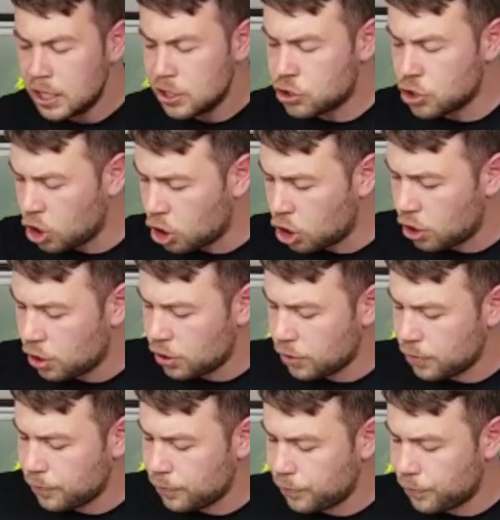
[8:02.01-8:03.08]
So
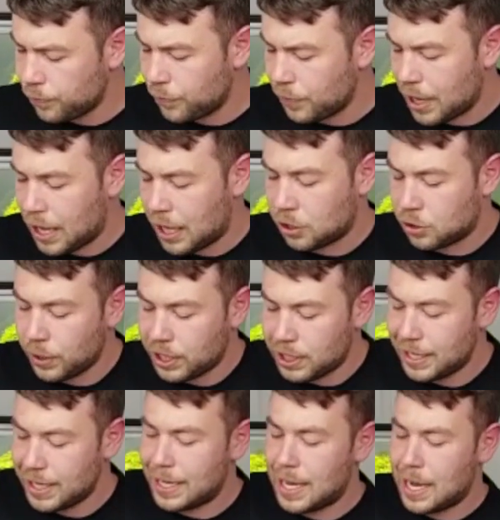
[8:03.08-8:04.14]
I'll
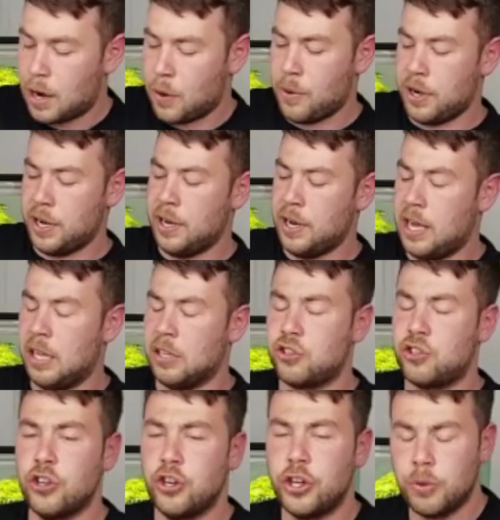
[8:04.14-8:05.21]
quickly get it out and I'll
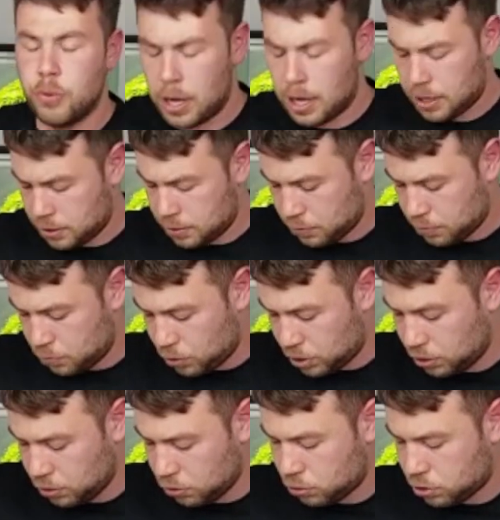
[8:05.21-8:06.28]
show you
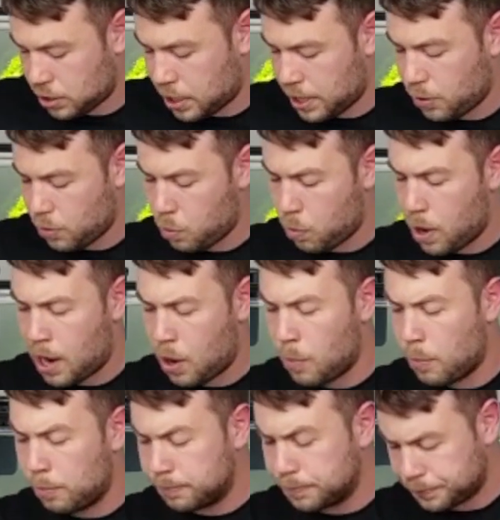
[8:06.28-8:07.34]
what it looks like. Wow.
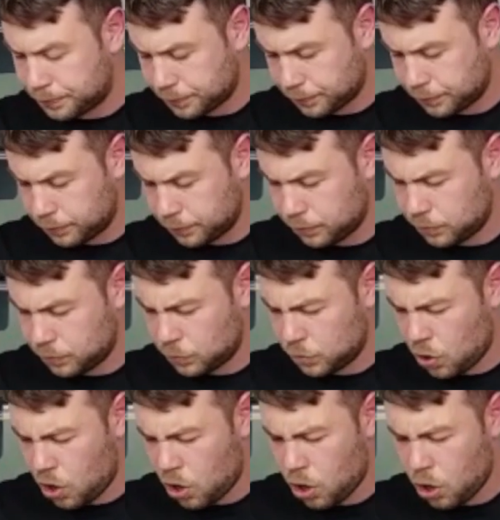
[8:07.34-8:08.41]

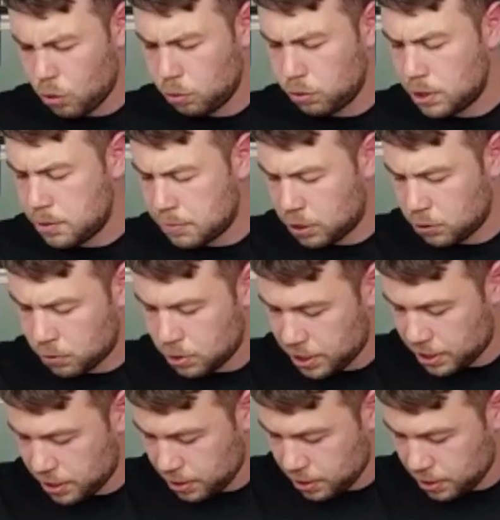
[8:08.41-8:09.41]
Holy moly.